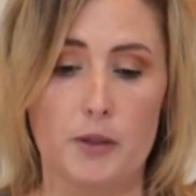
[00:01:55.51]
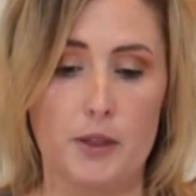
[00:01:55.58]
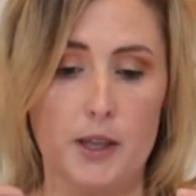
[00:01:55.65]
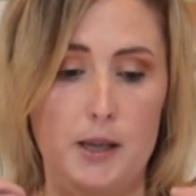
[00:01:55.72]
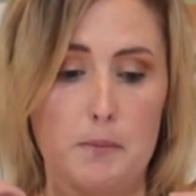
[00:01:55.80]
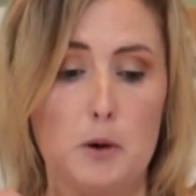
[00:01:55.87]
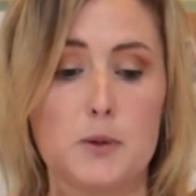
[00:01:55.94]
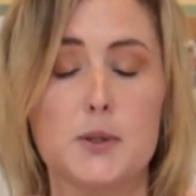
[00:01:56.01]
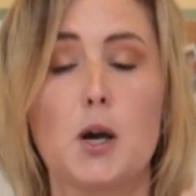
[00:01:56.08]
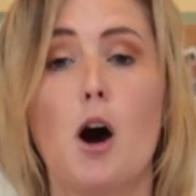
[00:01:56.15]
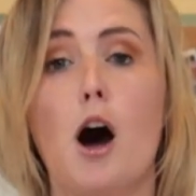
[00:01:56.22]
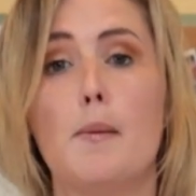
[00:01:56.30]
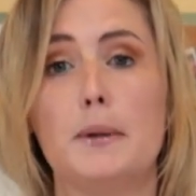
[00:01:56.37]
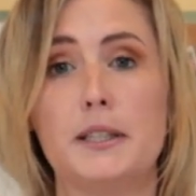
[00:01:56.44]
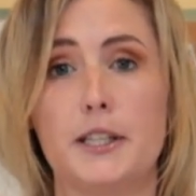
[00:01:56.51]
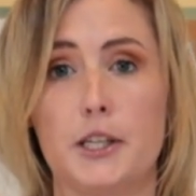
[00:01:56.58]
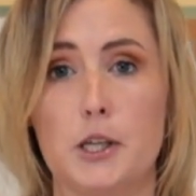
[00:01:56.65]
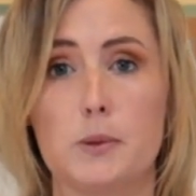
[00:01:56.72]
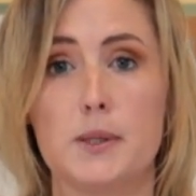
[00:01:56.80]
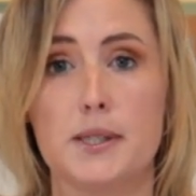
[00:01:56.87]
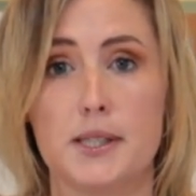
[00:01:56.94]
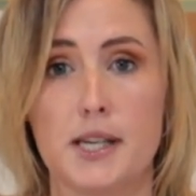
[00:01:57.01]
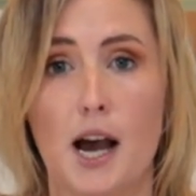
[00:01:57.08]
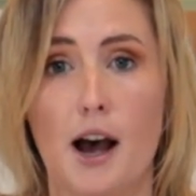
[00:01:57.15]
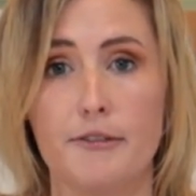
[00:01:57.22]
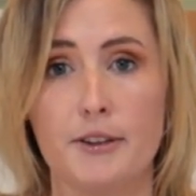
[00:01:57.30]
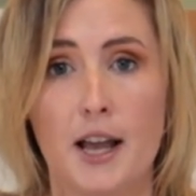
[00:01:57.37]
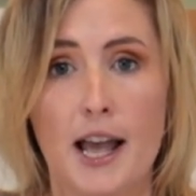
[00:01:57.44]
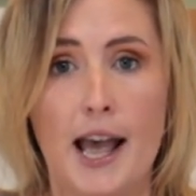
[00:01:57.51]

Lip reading: the most commonly used stuff